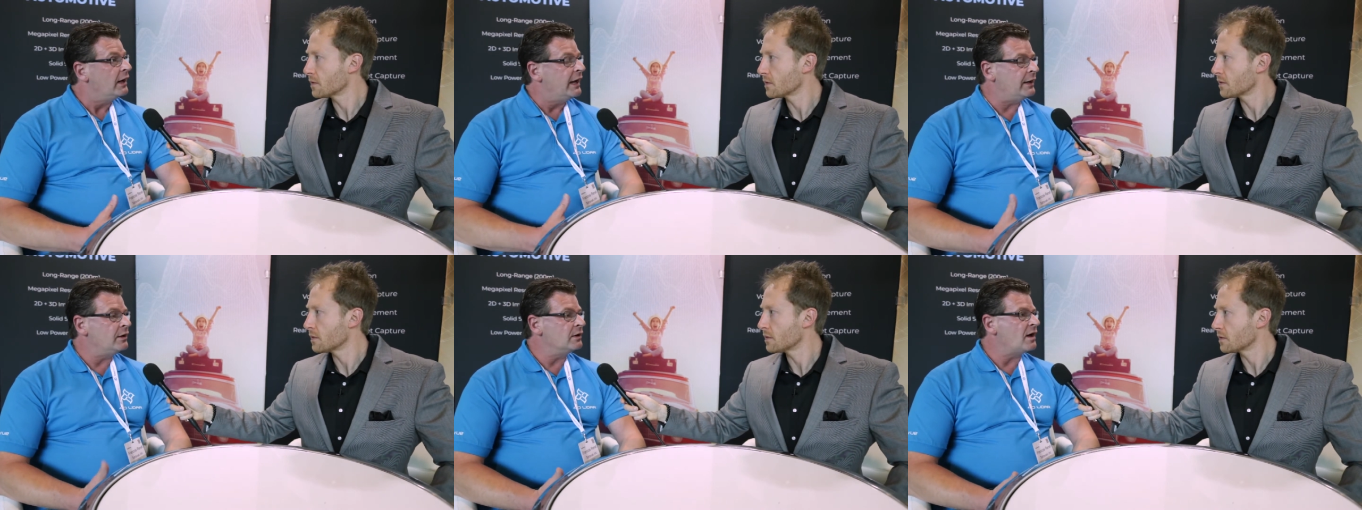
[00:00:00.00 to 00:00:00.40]

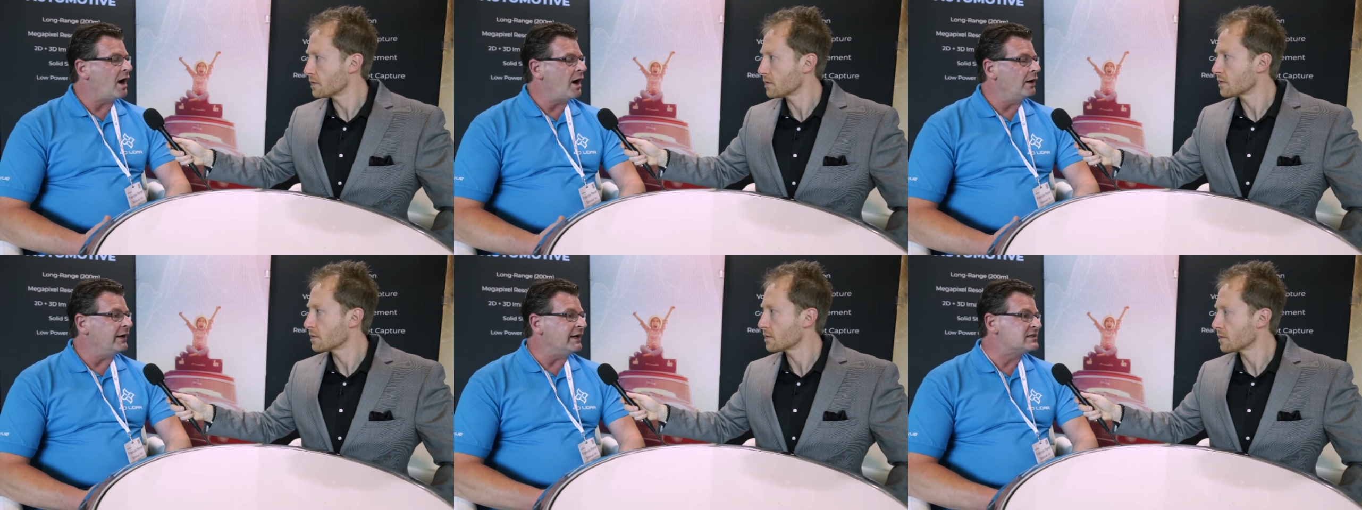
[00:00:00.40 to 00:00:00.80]
Speaker 1: In a
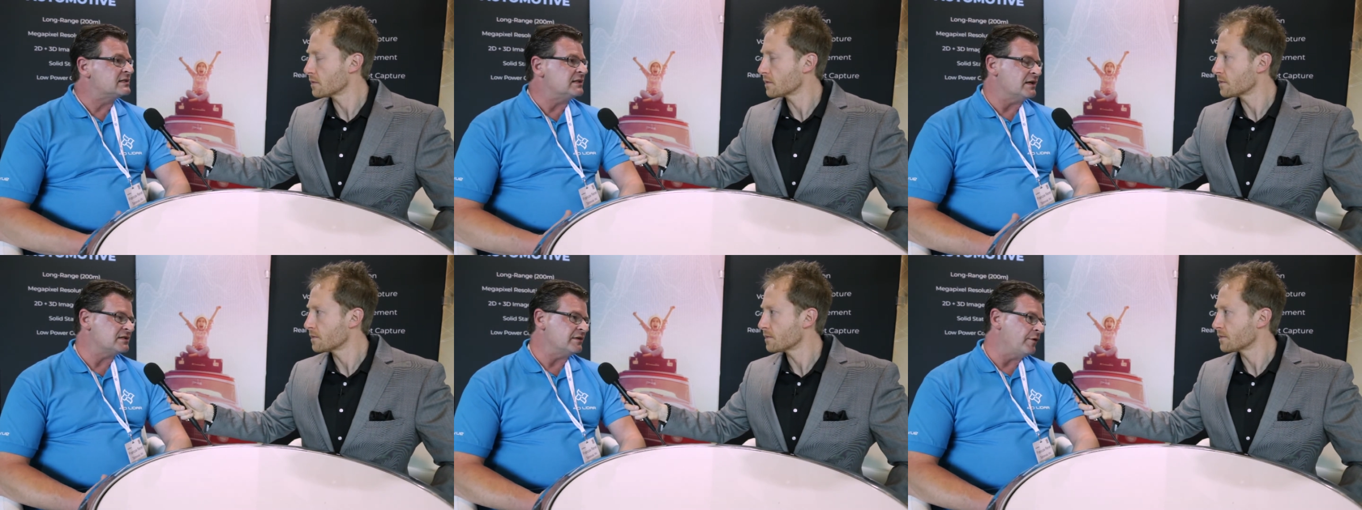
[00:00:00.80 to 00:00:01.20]
car, it's
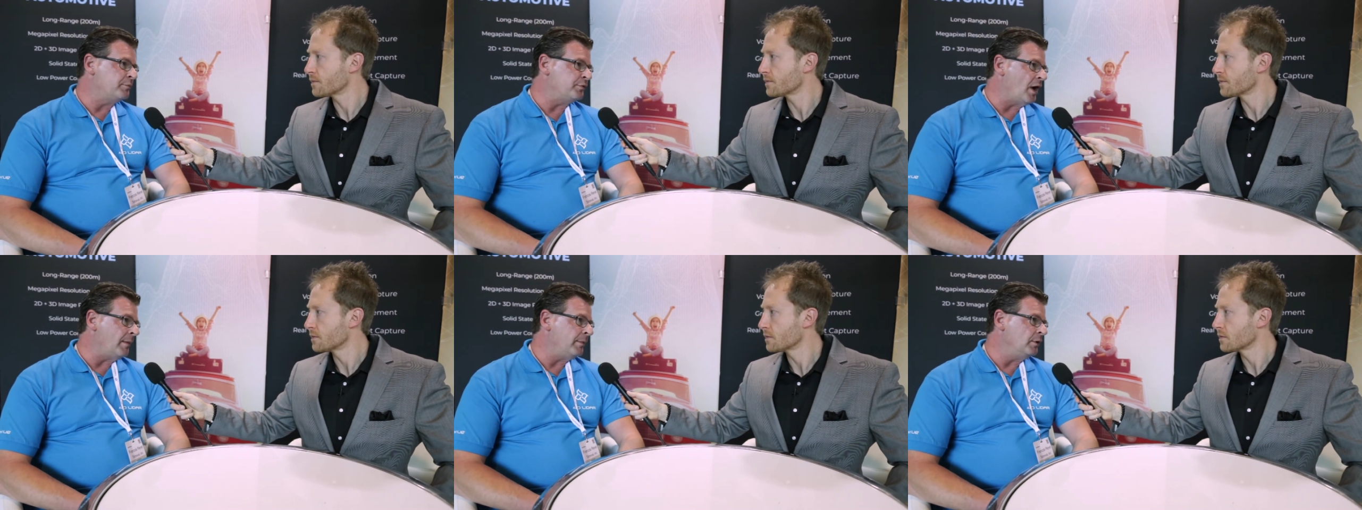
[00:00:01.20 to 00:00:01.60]
less of a
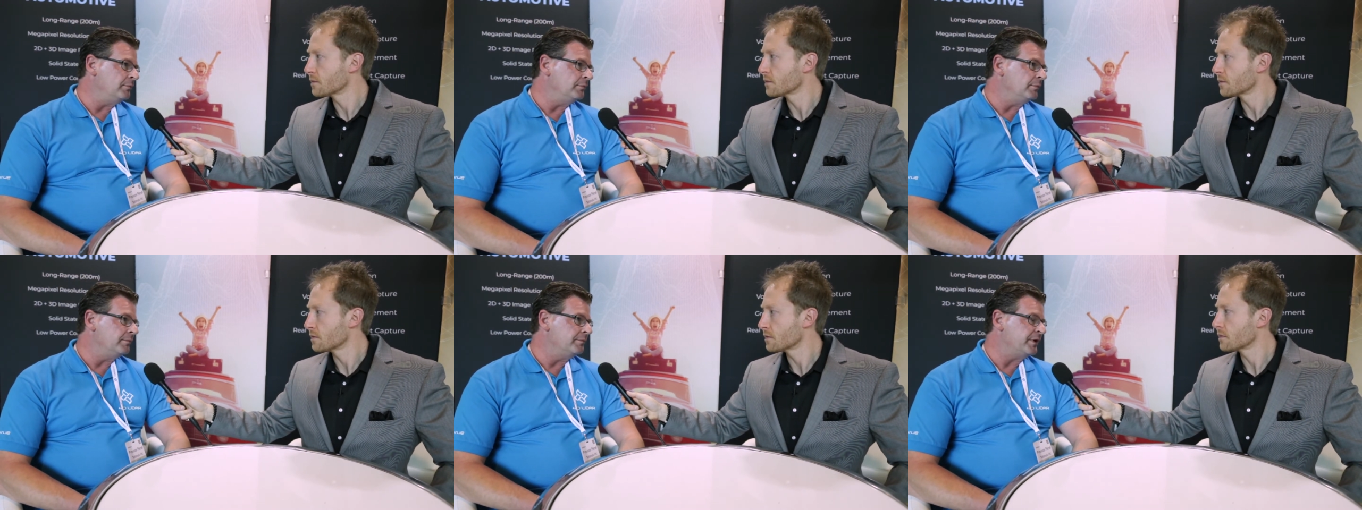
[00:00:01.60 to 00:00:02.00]

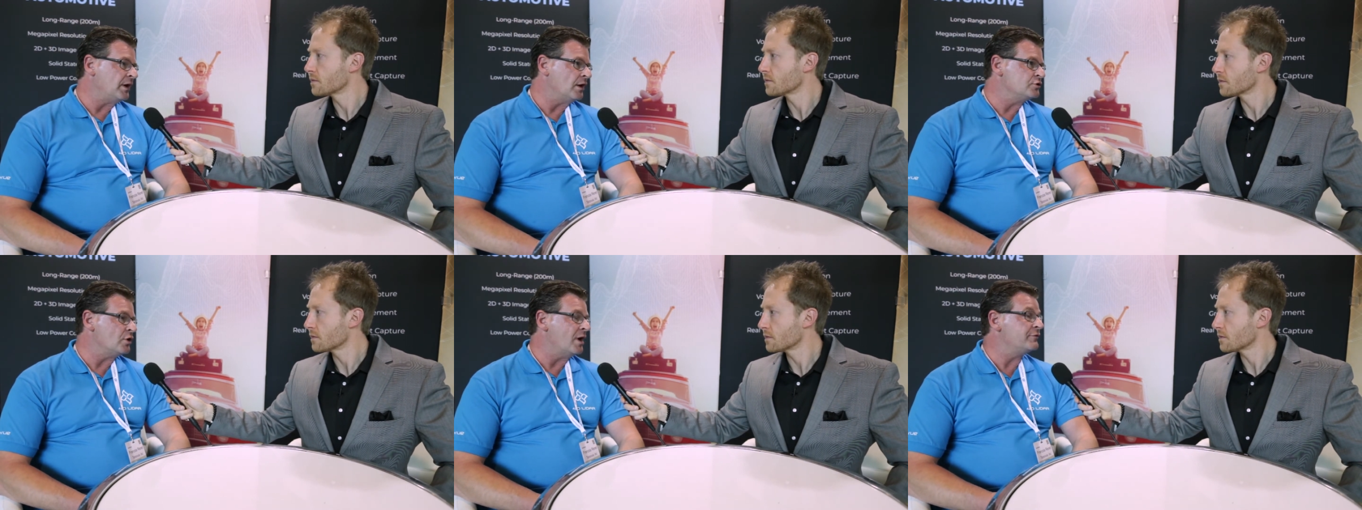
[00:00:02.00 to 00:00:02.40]
problem
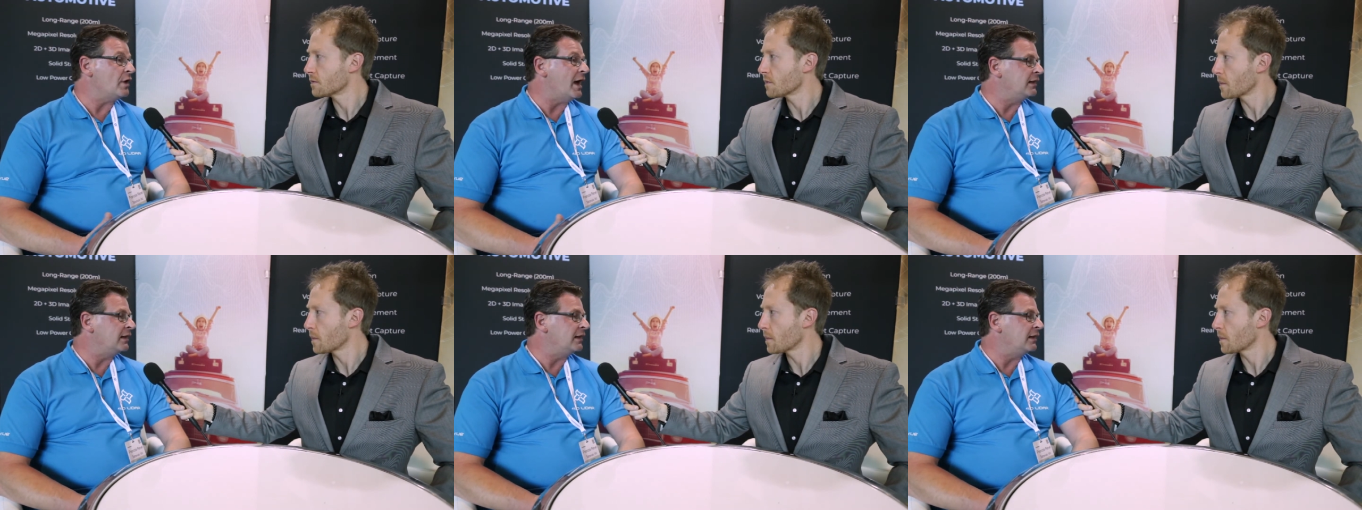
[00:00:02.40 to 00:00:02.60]
because you have your